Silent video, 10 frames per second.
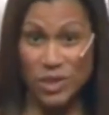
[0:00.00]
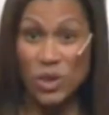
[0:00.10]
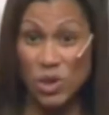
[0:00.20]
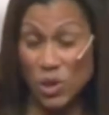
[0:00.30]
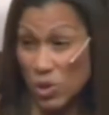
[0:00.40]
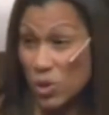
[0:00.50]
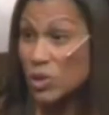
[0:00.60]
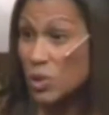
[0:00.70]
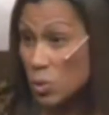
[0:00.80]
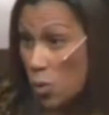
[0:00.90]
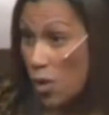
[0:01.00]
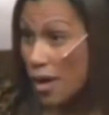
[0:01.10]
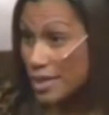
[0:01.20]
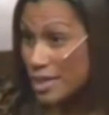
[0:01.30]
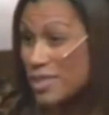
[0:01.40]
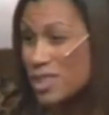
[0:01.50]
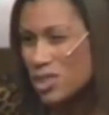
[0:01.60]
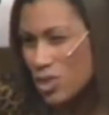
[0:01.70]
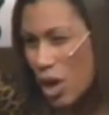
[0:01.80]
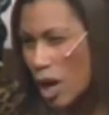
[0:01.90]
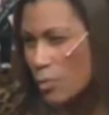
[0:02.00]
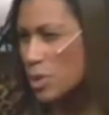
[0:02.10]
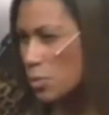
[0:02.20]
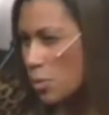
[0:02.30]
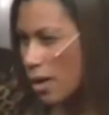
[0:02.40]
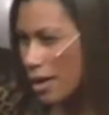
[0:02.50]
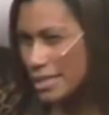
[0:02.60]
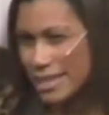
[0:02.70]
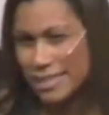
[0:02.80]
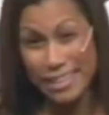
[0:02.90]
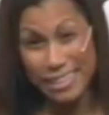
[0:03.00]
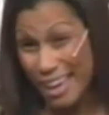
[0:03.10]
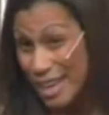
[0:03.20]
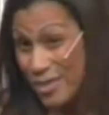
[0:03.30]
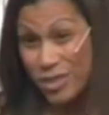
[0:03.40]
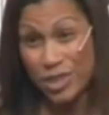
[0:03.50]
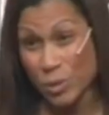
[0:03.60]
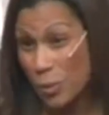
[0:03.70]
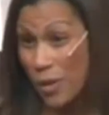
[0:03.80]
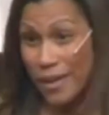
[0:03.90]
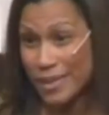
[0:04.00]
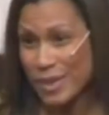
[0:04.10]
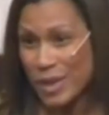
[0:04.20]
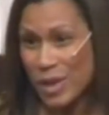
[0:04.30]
the girl you want, the job you want, and the life you want.